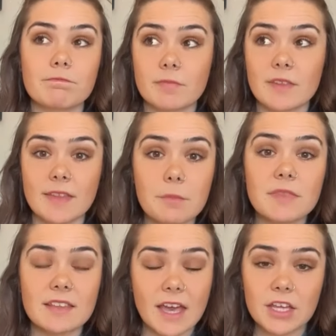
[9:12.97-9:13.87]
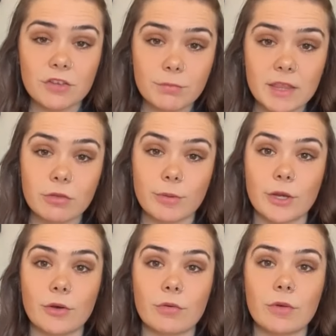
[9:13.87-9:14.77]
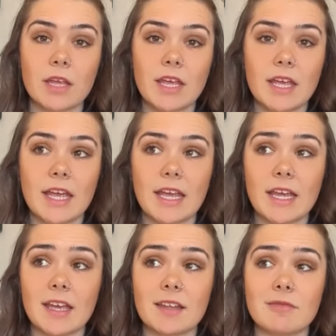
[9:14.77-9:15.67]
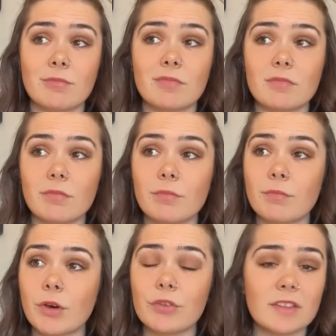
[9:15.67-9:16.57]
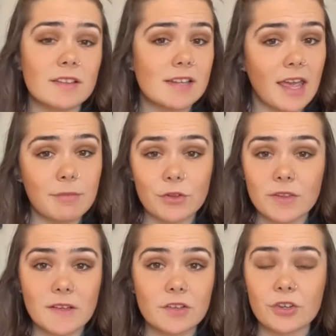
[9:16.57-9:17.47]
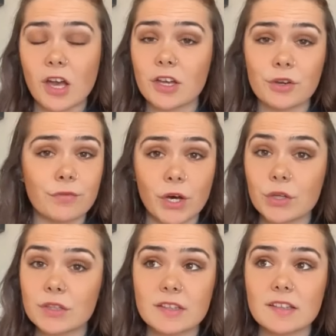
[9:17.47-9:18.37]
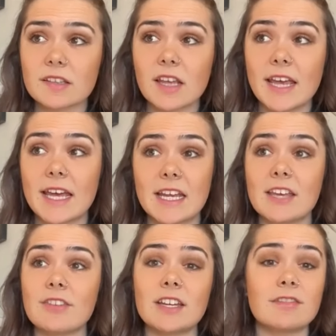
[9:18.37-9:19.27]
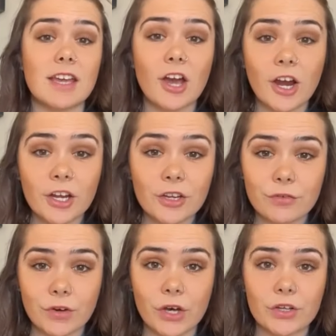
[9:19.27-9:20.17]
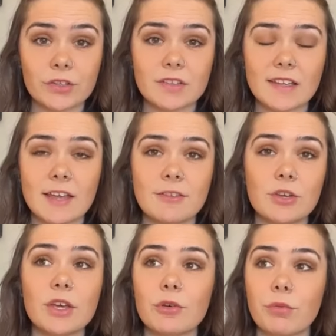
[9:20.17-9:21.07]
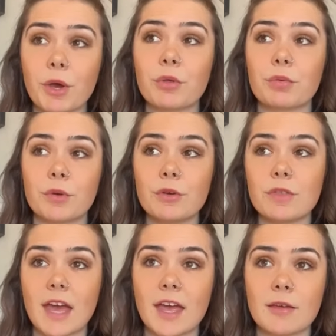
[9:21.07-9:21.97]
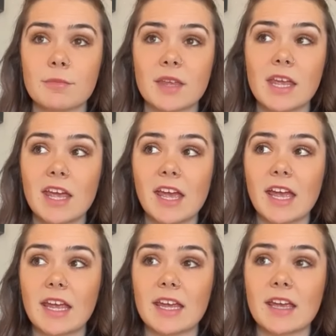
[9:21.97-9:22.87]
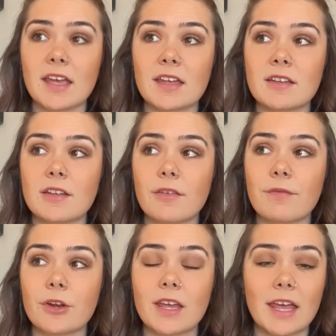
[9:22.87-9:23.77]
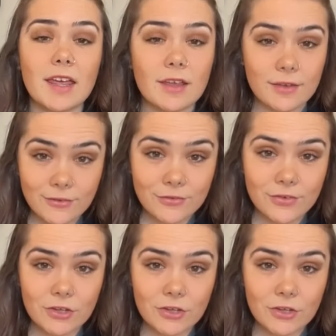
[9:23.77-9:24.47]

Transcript: something that you've been through. And most of the time, those things are not your fault. And even if they are your fault, if you can grow through them and forgive,